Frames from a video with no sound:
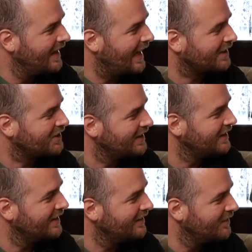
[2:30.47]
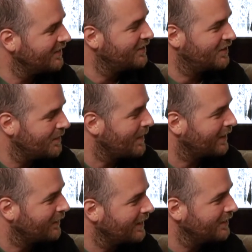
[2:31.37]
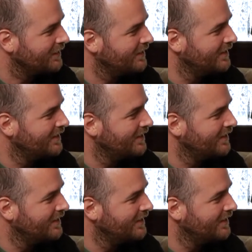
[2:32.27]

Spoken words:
actually to make a record?